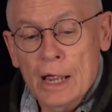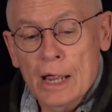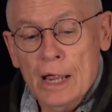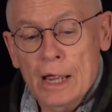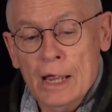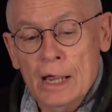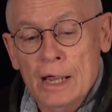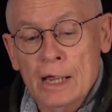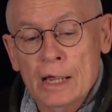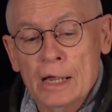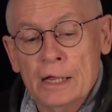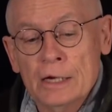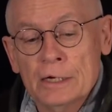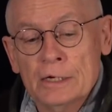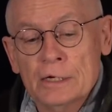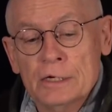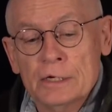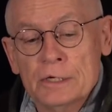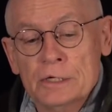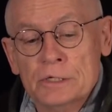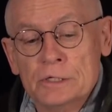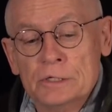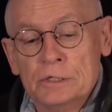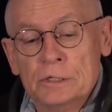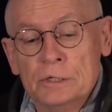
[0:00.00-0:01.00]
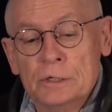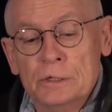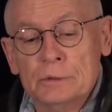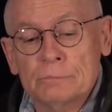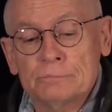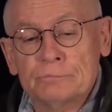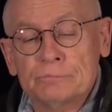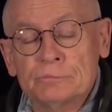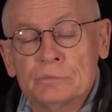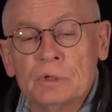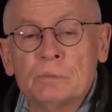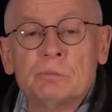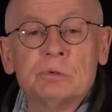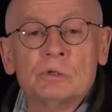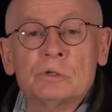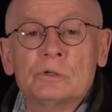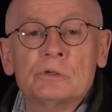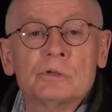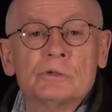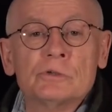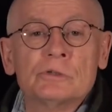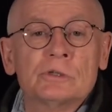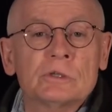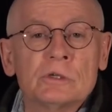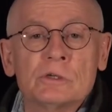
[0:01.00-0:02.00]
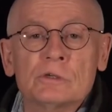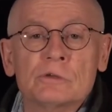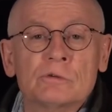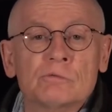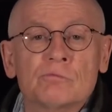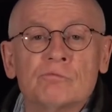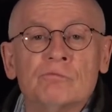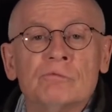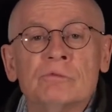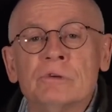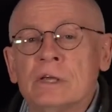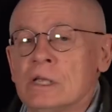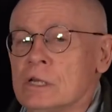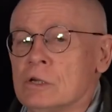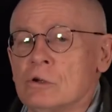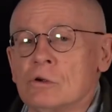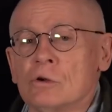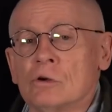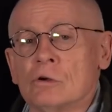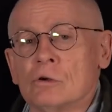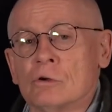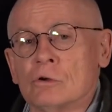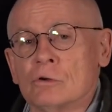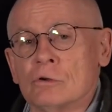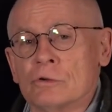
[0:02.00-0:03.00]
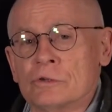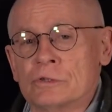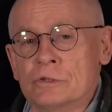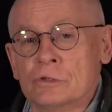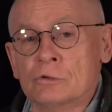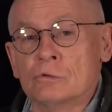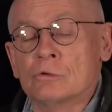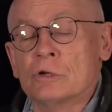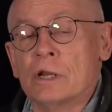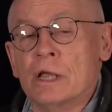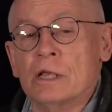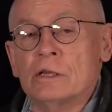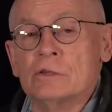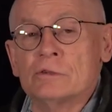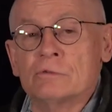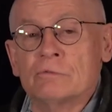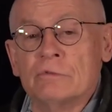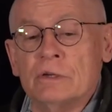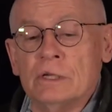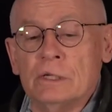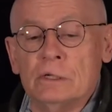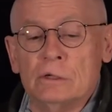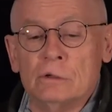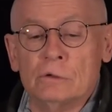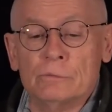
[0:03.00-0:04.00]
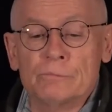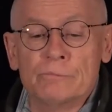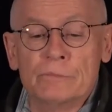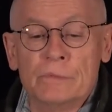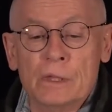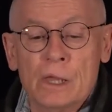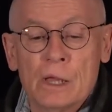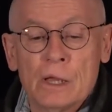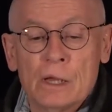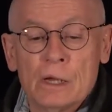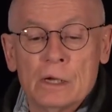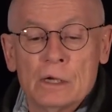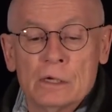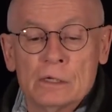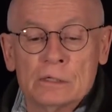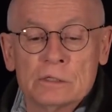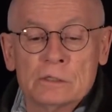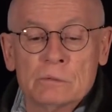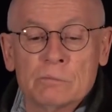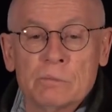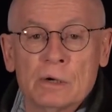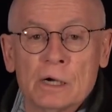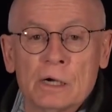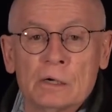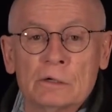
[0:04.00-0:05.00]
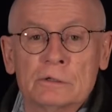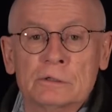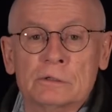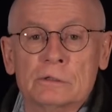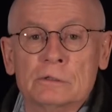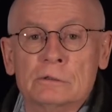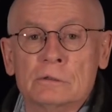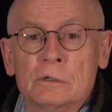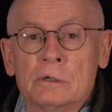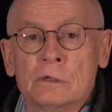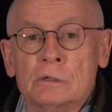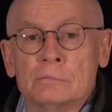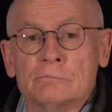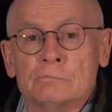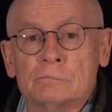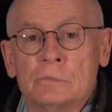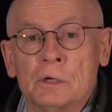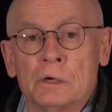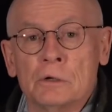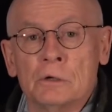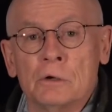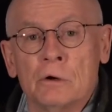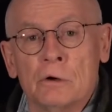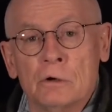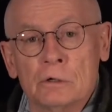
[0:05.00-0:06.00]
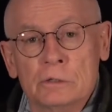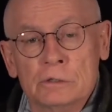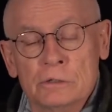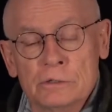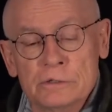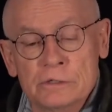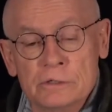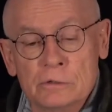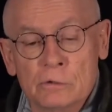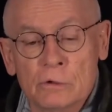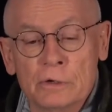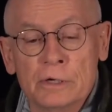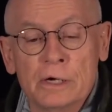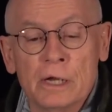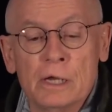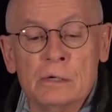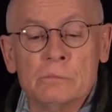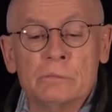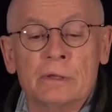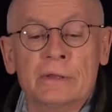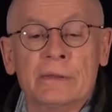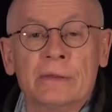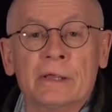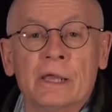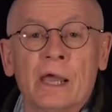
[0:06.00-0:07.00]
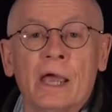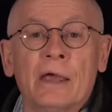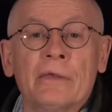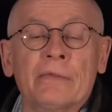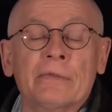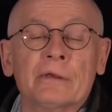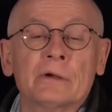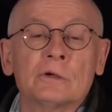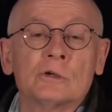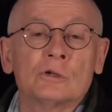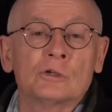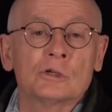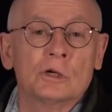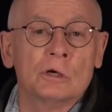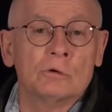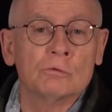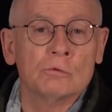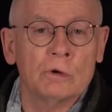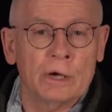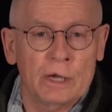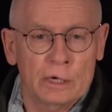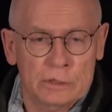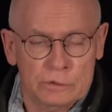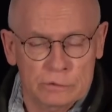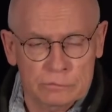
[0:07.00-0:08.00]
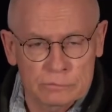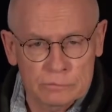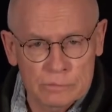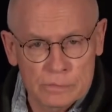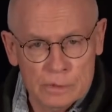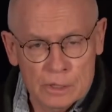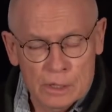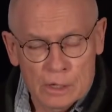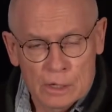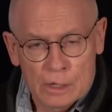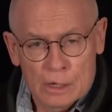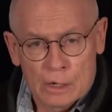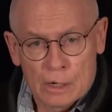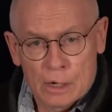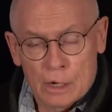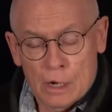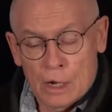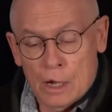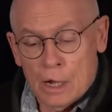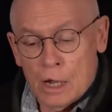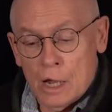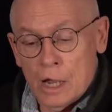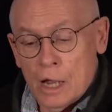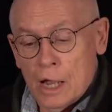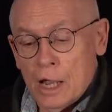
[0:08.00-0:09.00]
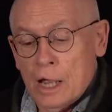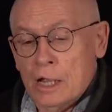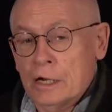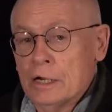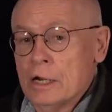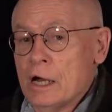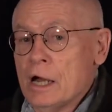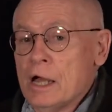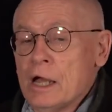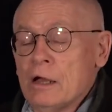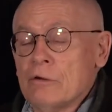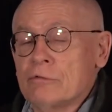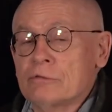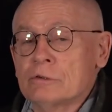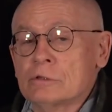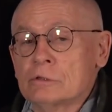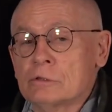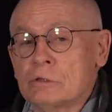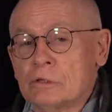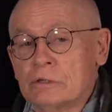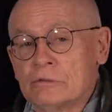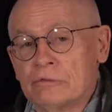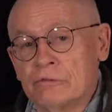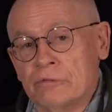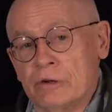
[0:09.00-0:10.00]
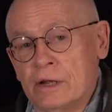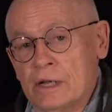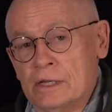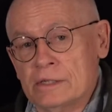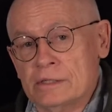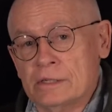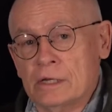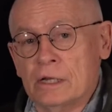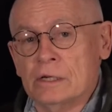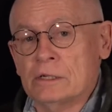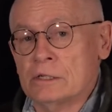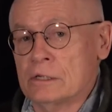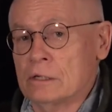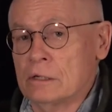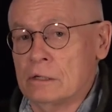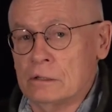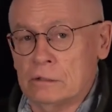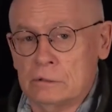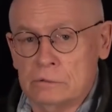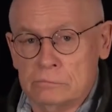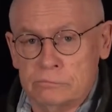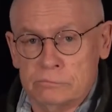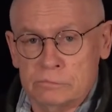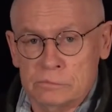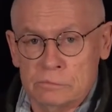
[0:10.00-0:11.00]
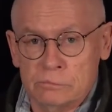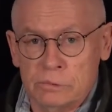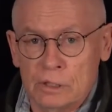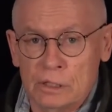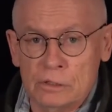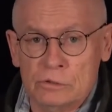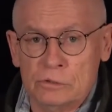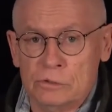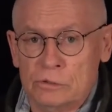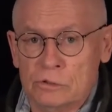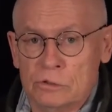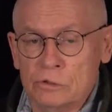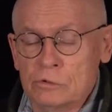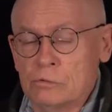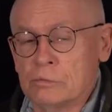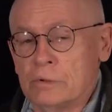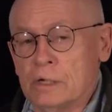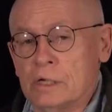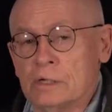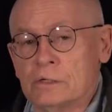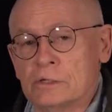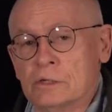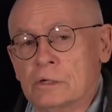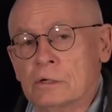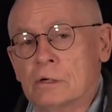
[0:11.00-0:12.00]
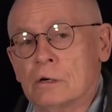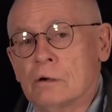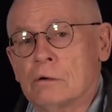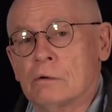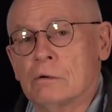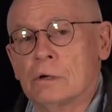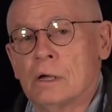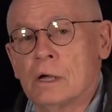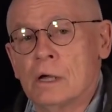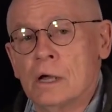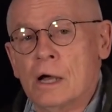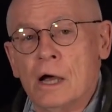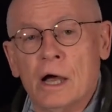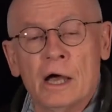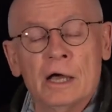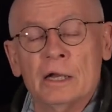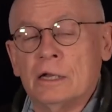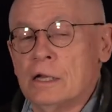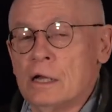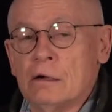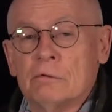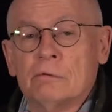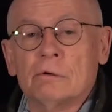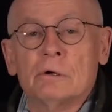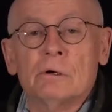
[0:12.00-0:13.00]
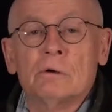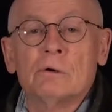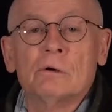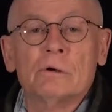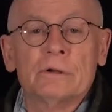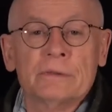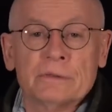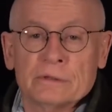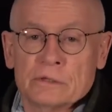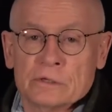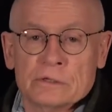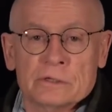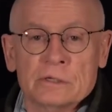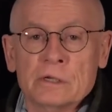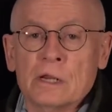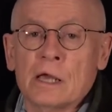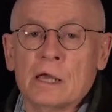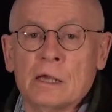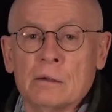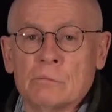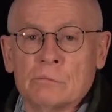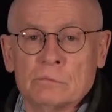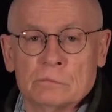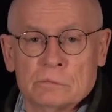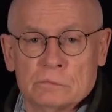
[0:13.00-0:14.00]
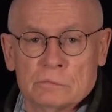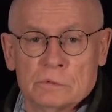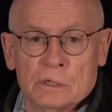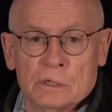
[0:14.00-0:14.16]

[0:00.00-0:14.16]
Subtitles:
And we produce these videos. Today's video is about an artist. Her name is Katherine Jowett. And I have to confess, until about 2 weeks ago, I had never heard this name.